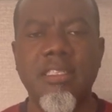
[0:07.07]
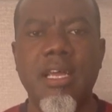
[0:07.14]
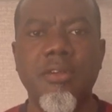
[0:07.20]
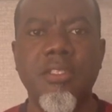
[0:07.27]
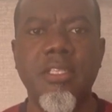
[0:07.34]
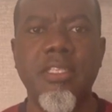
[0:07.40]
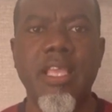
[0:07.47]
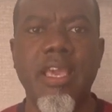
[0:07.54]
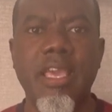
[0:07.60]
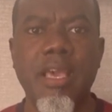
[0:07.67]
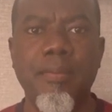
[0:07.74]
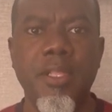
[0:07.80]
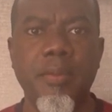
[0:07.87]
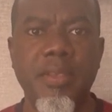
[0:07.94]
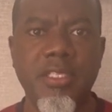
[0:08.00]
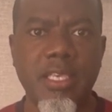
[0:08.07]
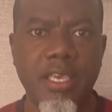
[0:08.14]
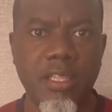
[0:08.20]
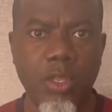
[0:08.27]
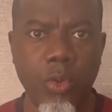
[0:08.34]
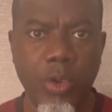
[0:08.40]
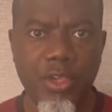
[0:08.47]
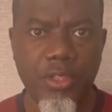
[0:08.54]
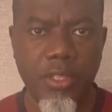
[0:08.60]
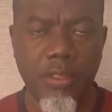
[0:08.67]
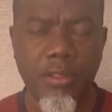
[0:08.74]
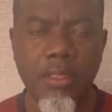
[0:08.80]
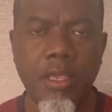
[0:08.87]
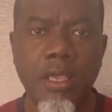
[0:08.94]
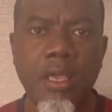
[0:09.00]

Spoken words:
Now, today I'm going to be taking a question.